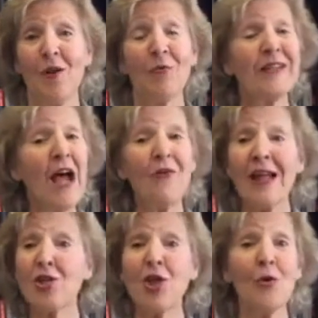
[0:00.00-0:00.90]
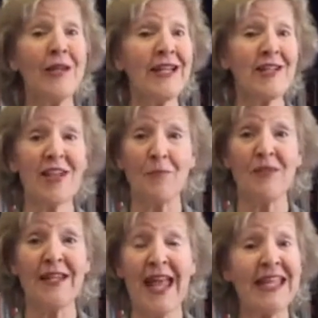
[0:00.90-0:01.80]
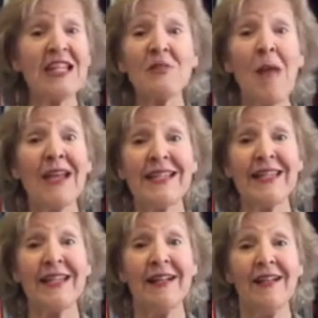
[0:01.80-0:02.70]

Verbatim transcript: Well, now that's totally accepted and expected.